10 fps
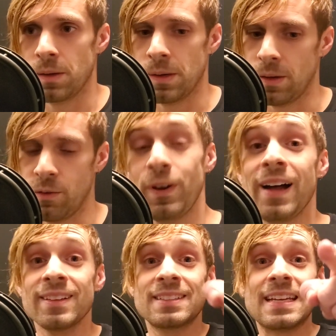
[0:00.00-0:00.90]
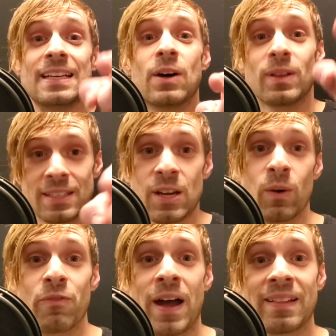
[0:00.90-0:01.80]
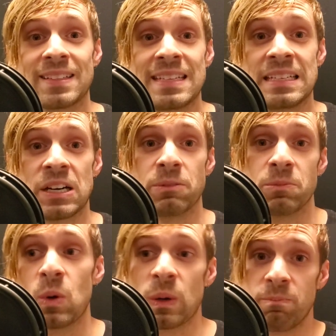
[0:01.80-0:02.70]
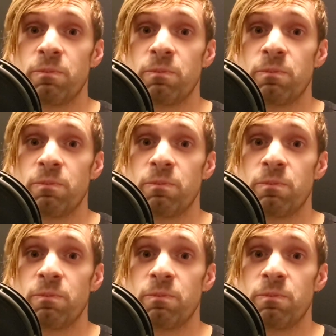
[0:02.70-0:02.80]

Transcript: uh, Valentino. Let's go with Valentino. Or